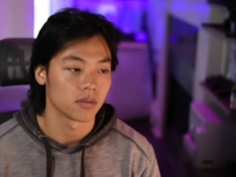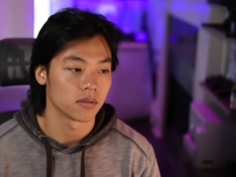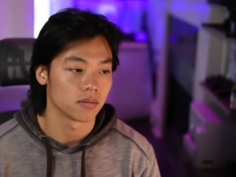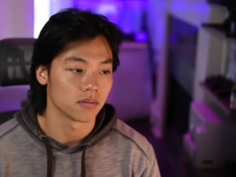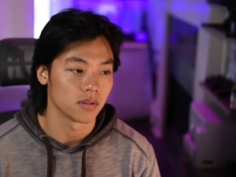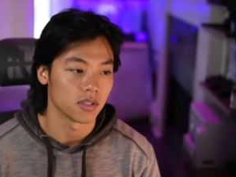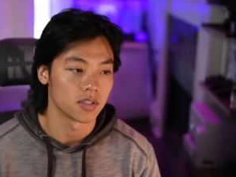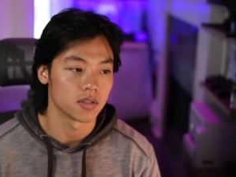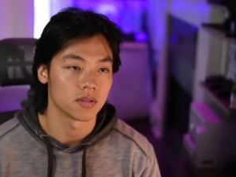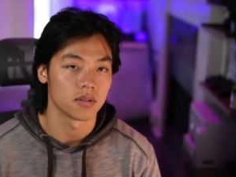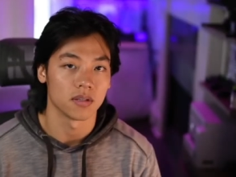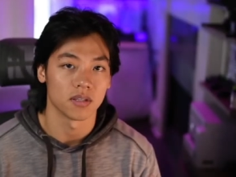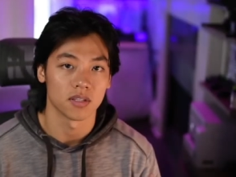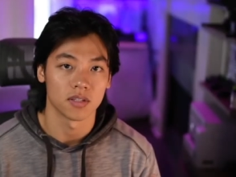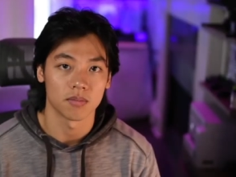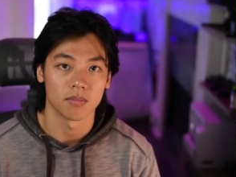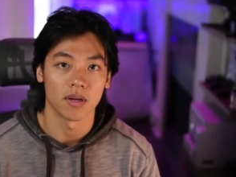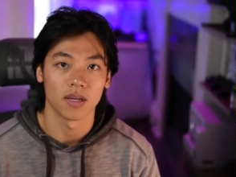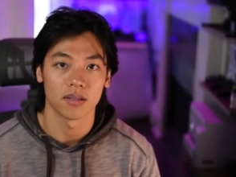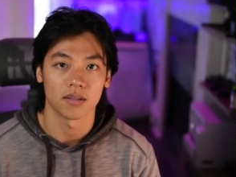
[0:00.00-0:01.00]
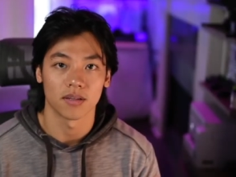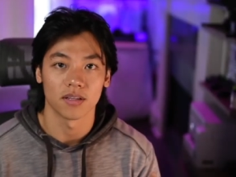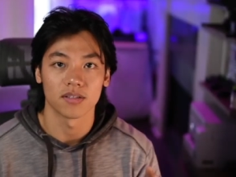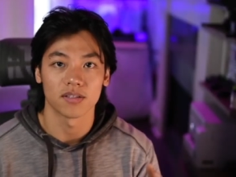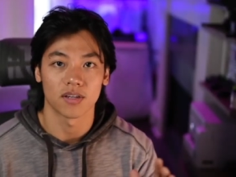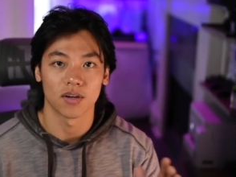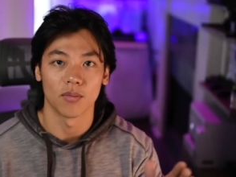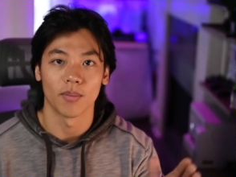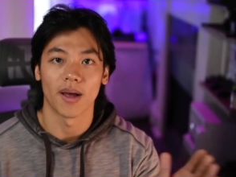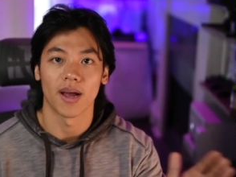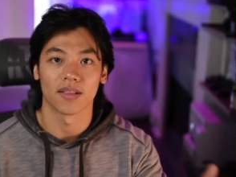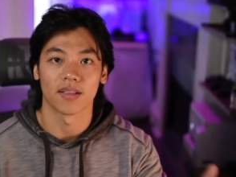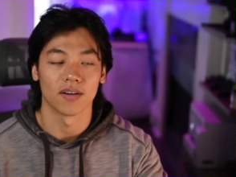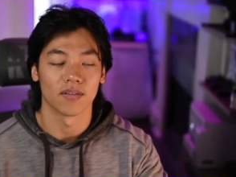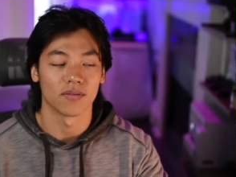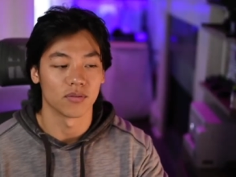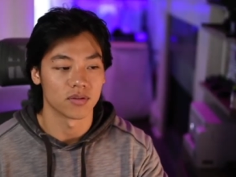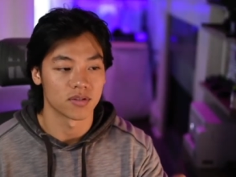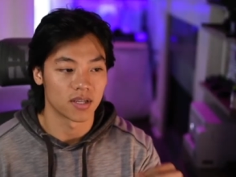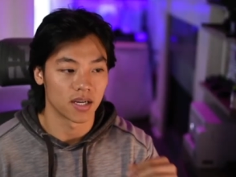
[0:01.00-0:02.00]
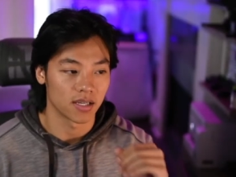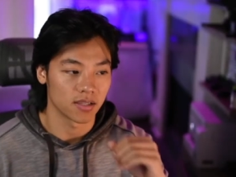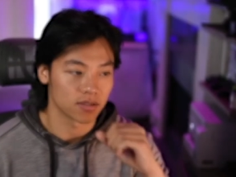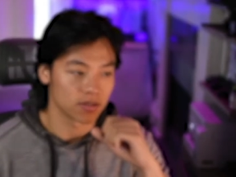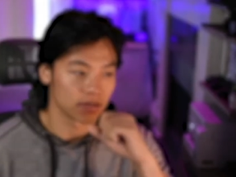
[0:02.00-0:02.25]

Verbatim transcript: Let's let's make let's go back there for a second. So